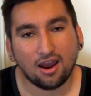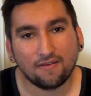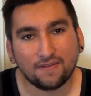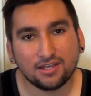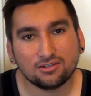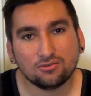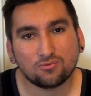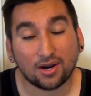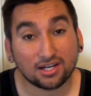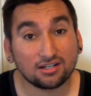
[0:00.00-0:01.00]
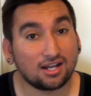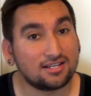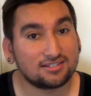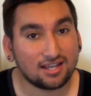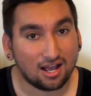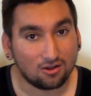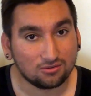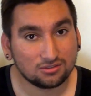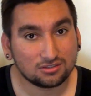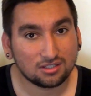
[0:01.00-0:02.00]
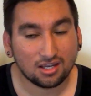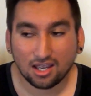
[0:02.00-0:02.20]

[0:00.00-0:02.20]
And then you recognize sounds,